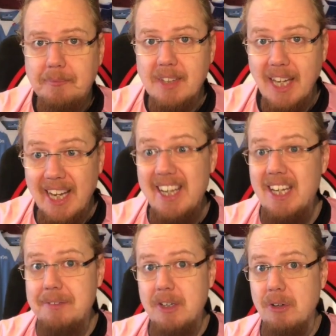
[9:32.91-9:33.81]
Rennes
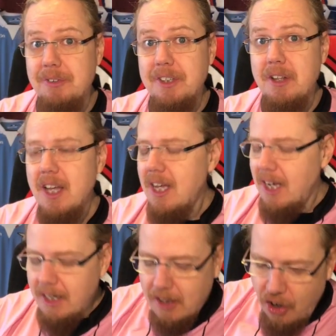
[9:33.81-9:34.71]
having already
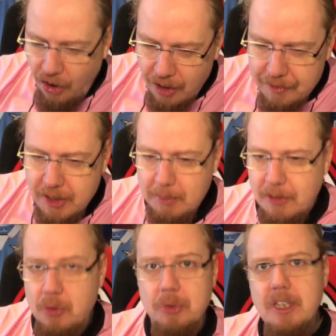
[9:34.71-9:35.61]
a comfortable
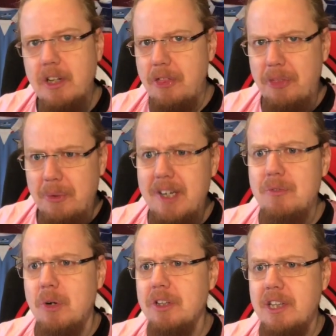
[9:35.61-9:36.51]
2 0 and 3
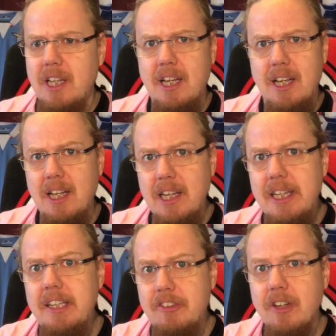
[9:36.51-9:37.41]
1 uh,
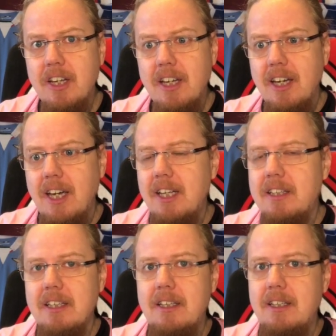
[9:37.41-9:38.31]
lead. And
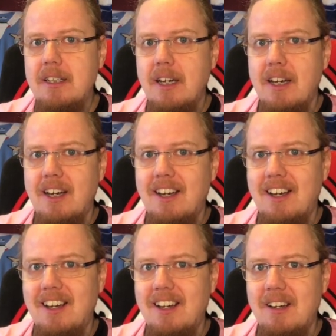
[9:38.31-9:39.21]
they
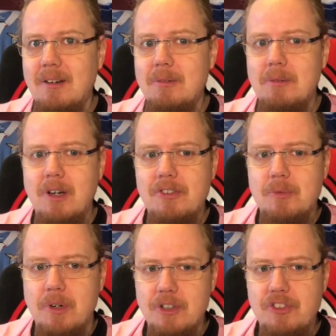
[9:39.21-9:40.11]
uh, uh
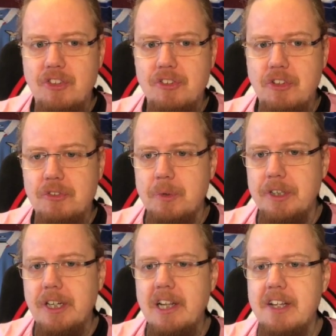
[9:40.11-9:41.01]
score, score
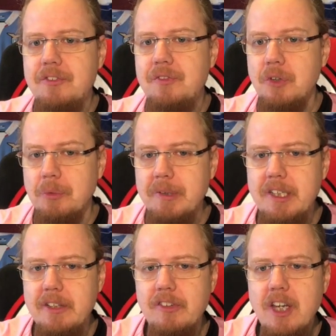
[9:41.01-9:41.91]
in the last few
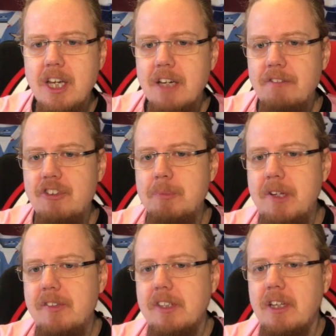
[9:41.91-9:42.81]
minutes, which
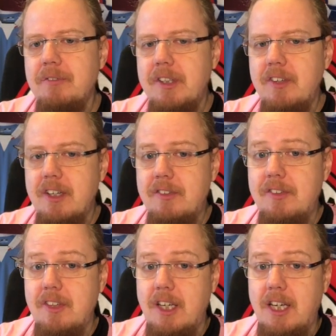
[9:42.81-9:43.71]
means that uh,
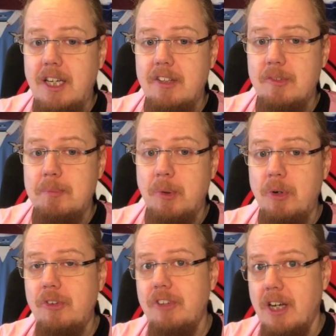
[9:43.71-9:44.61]
Vitesse and
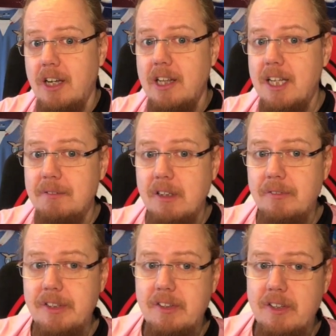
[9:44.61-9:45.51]
Spurs are level.
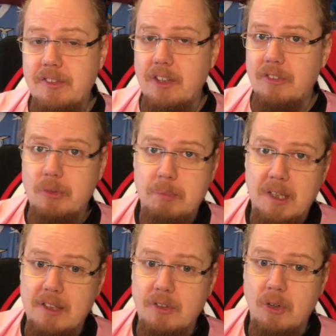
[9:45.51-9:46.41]
Vitesse has to
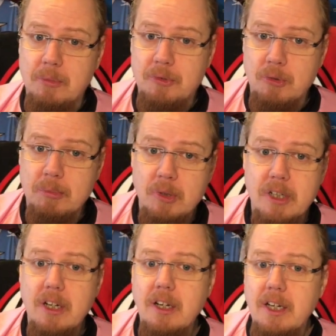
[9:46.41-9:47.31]
play at home to
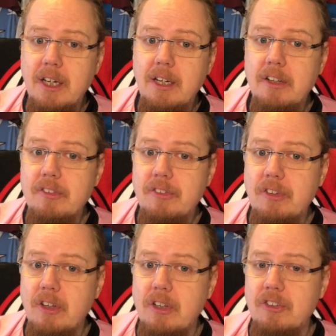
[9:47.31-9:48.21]
Mura, and
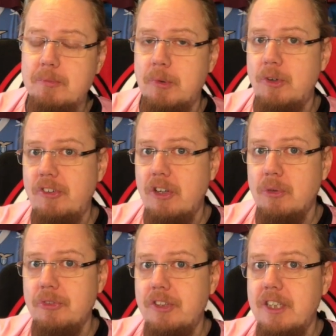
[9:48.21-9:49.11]
uh, Spurs are
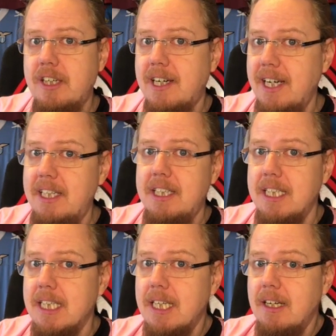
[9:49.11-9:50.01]
hosting
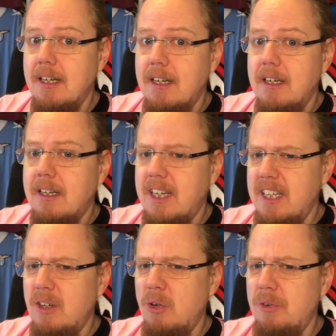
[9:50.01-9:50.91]
Rennes.
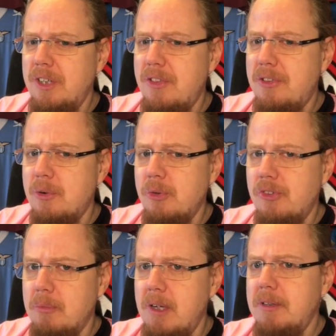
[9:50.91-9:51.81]
Rennes are already through,
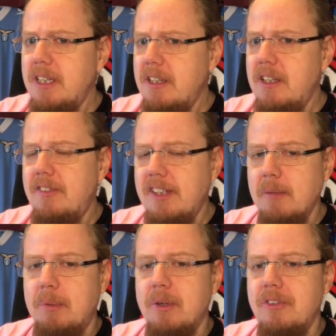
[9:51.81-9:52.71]
so maybe that it still
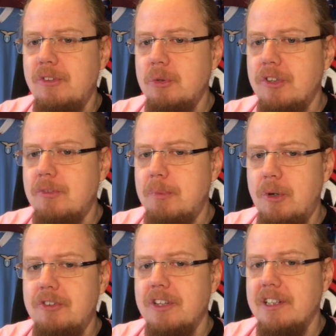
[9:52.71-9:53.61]
points towards
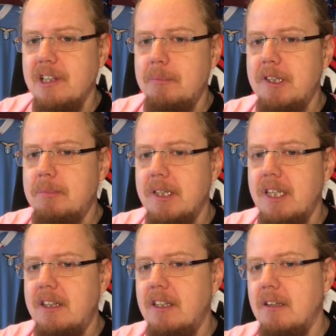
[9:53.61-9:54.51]
Spurs a little bit, but
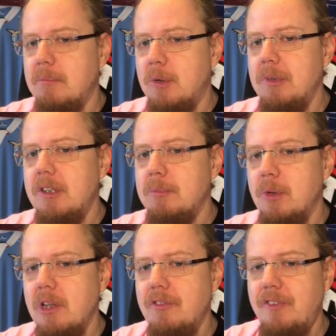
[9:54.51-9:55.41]
at the moment the
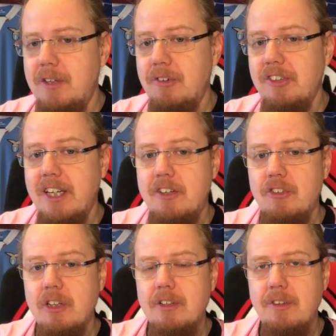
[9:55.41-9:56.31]
model favors
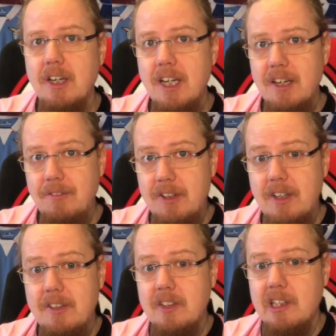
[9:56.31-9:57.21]
actually
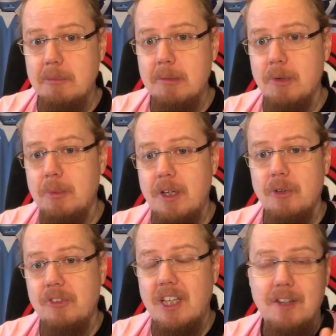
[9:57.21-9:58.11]
Vitesse a little bit more
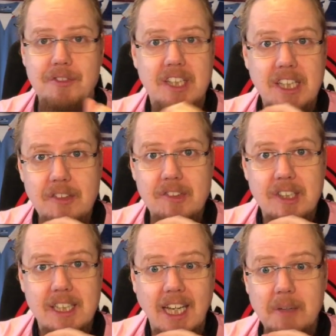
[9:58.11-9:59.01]
because they have the
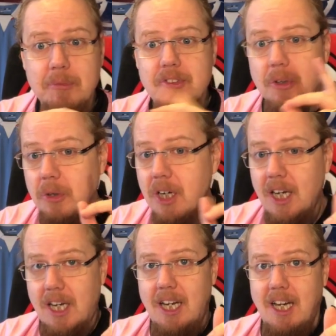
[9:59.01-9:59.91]
easier game. So
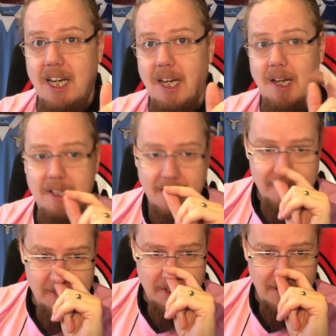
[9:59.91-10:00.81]
uh,
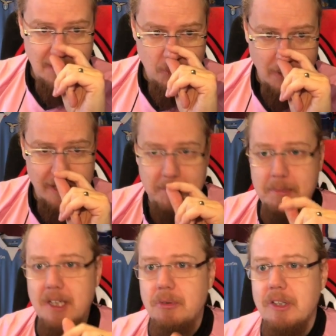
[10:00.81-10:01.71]
that's a quite a
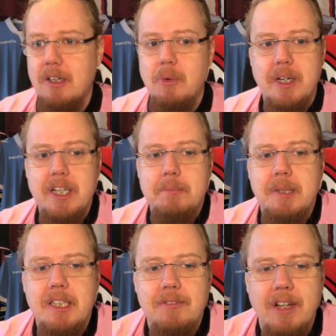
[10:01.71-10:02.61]
big one, a quite a
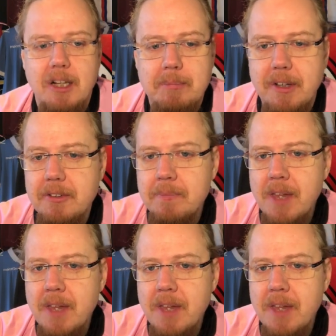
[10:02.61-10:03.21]
big development.